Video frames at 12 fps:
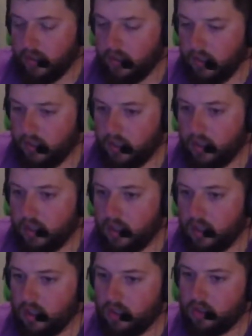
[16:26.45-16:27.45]

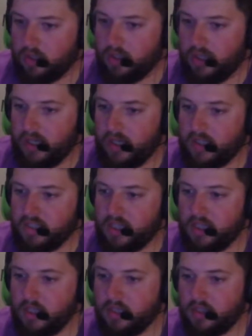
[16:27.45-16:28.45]
Oh, gosh,
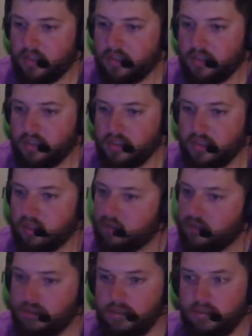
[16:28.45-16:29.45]
this is
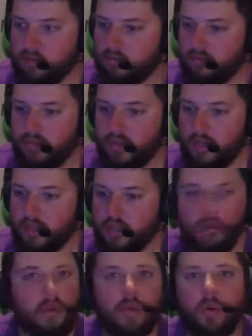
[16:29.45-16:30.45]
not
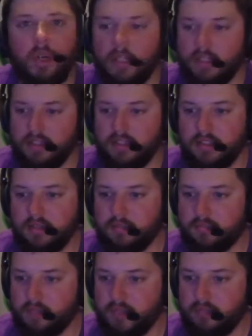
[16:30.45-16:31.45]
going well, is it,
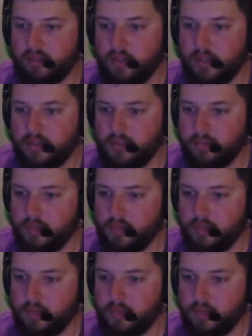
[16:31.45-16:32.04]
my friend?